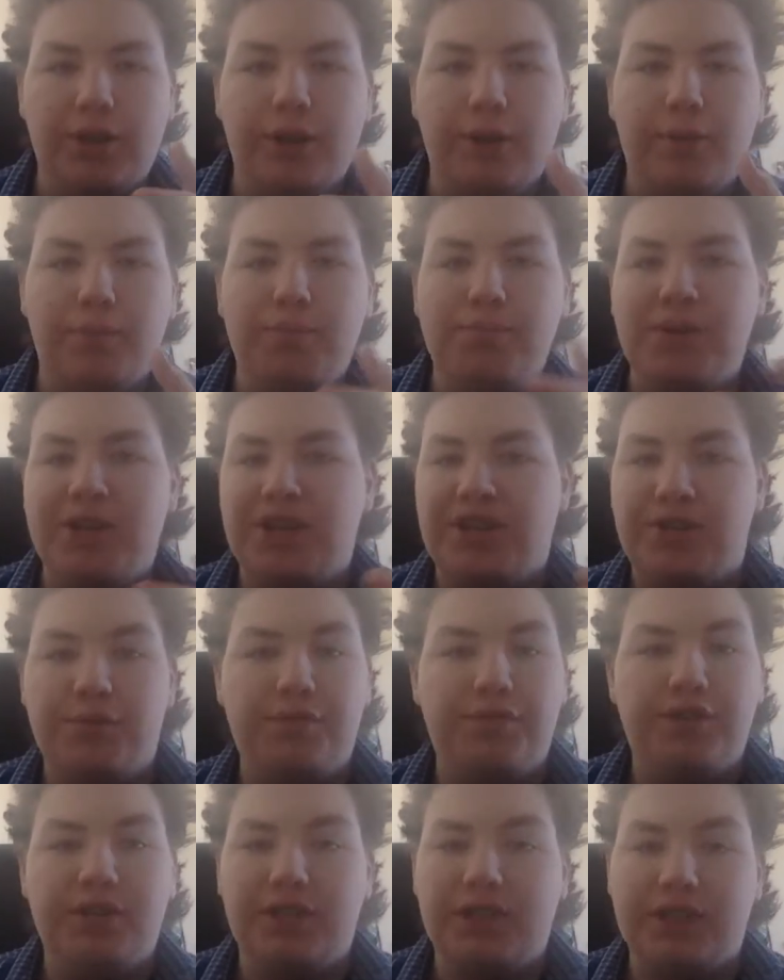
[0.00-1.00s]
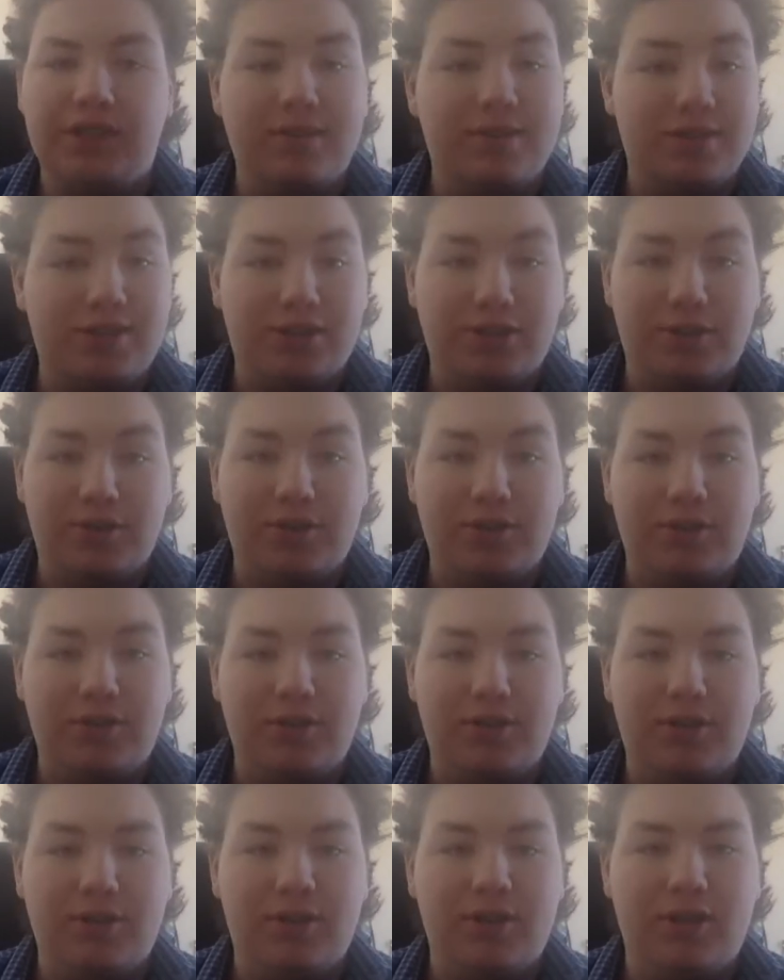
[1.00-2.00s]
make you feel insecure
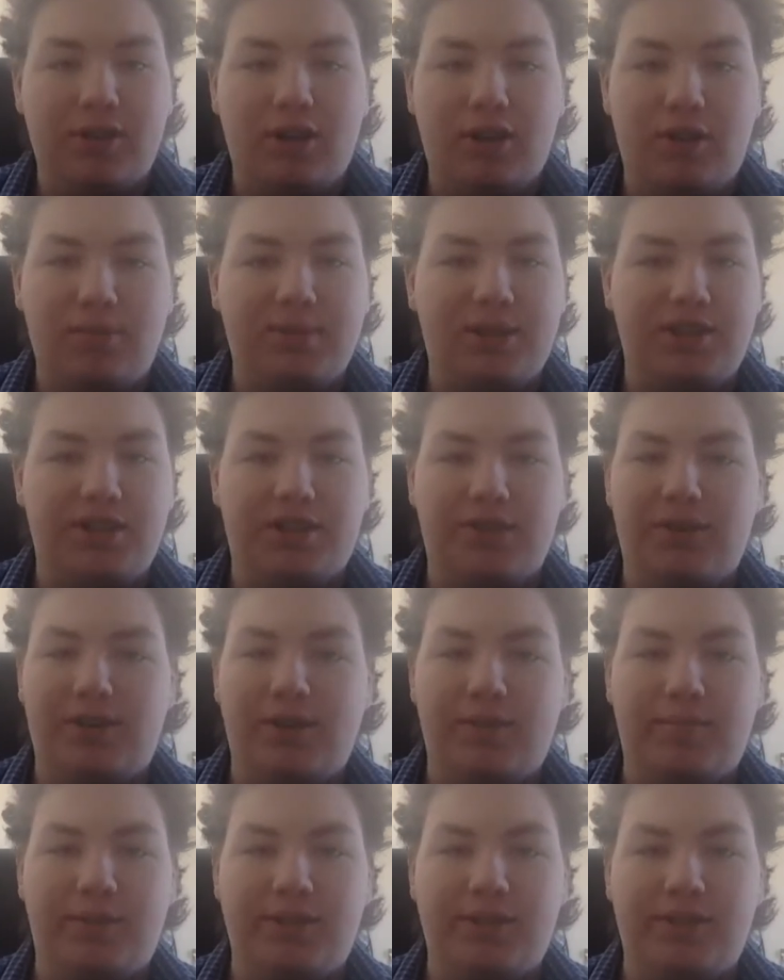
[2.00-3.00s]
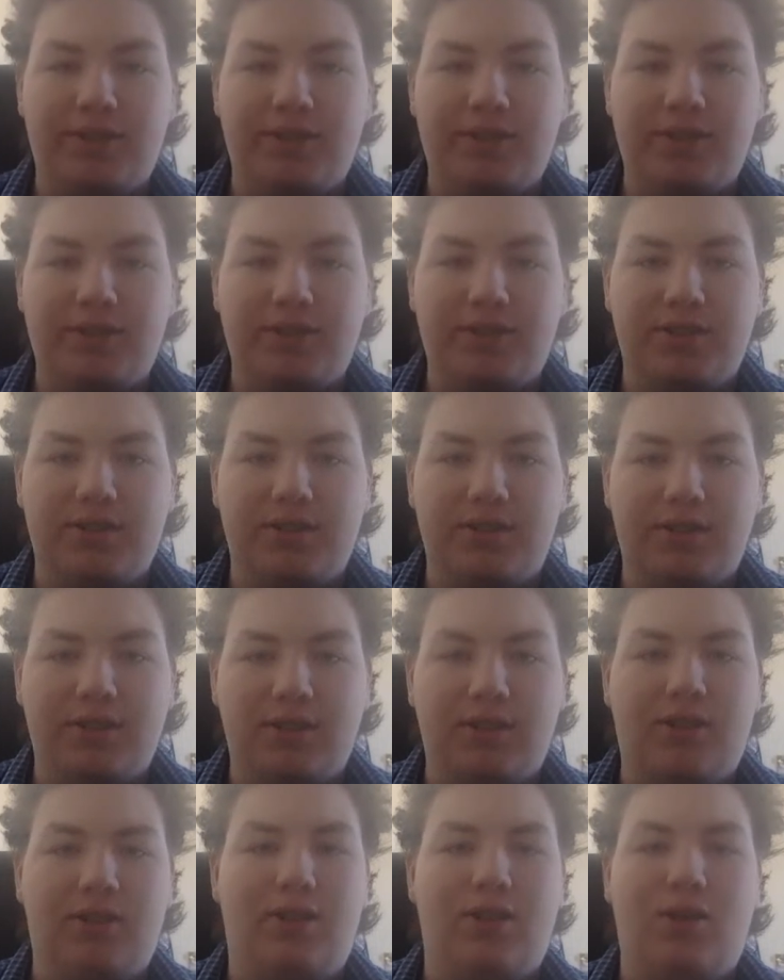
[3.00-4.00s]
about your animations,
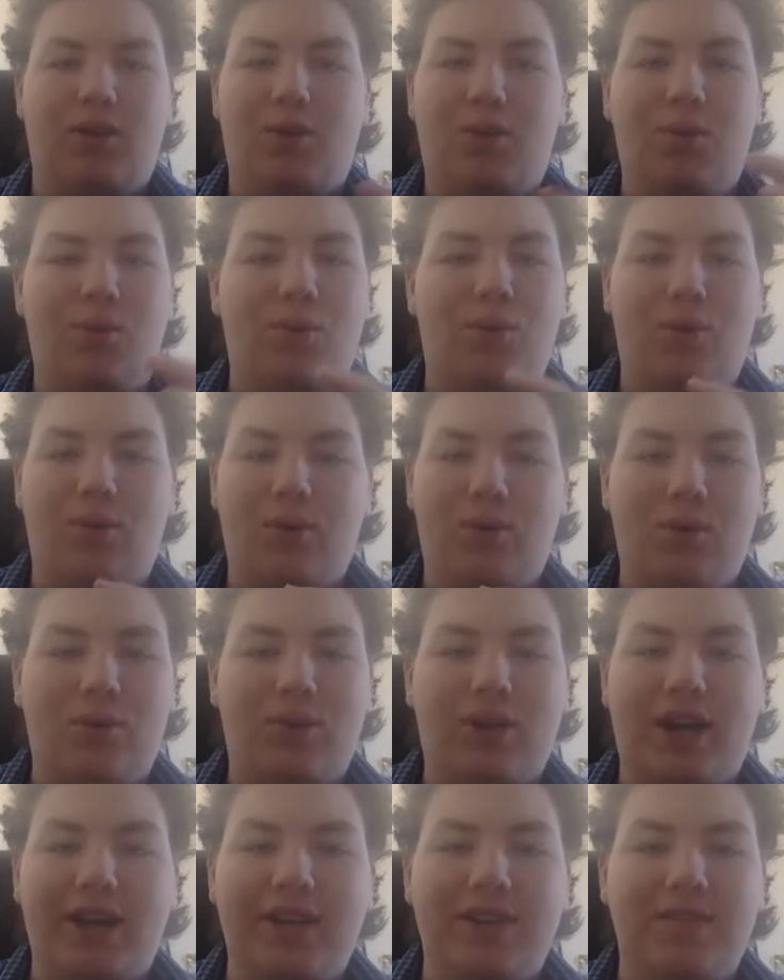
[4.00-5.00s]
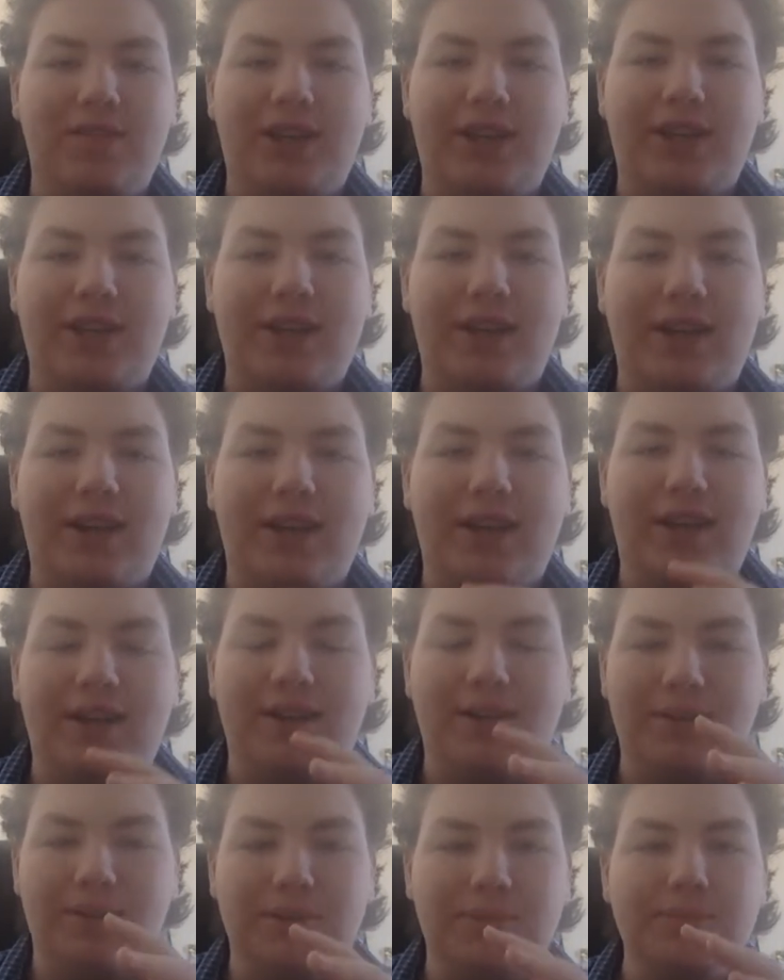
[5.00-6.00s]
or kind of like
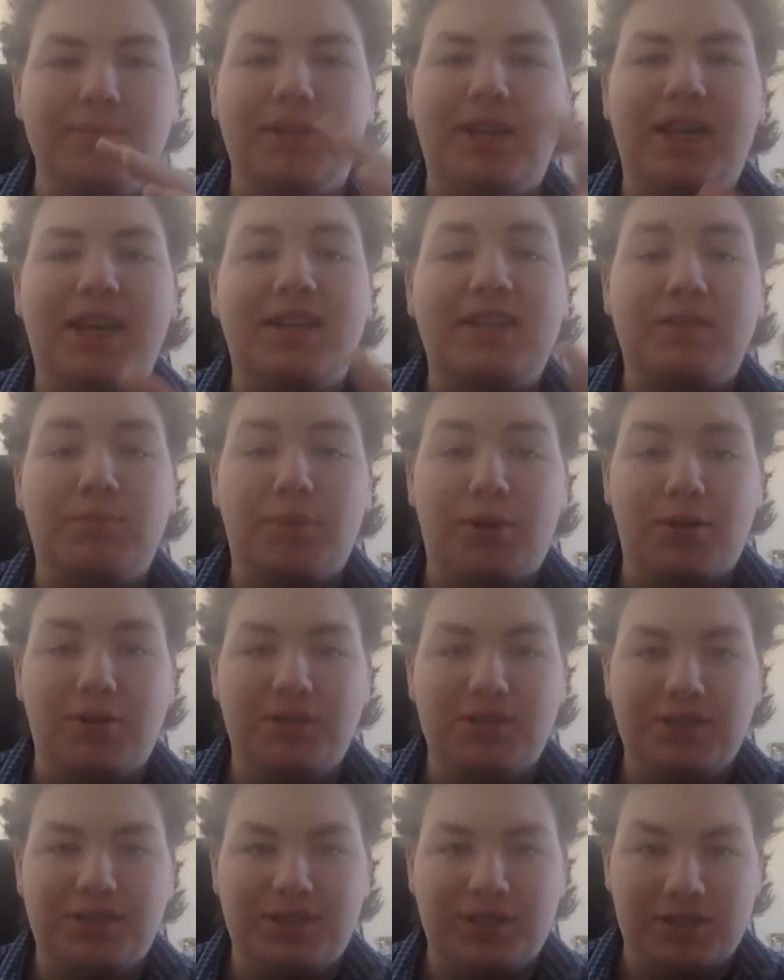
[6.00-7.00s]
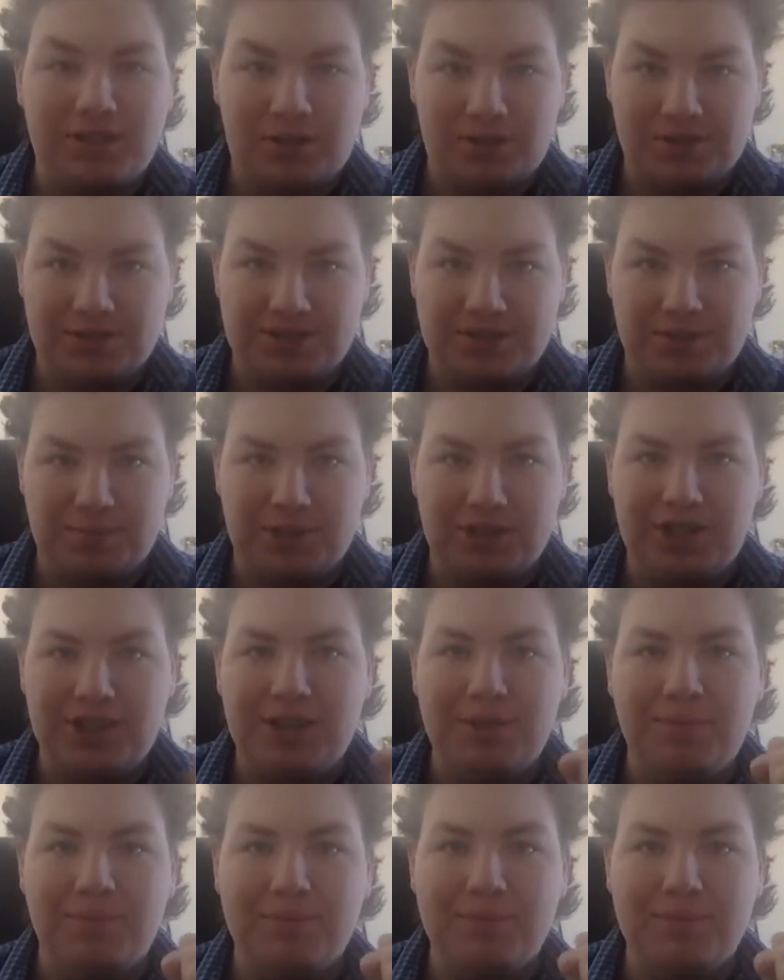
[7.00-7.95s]
expose the toxic community.